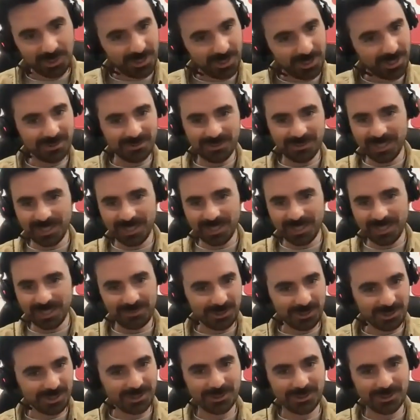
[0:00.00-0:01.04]
So kind of
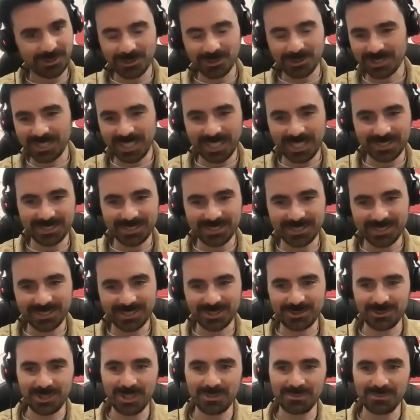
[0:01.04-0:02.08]
like if you can cause that
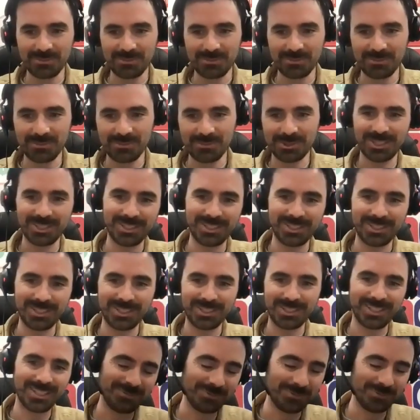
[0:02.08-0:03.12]

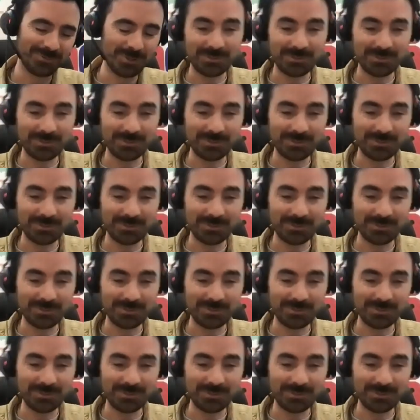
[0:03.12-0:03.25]
disruption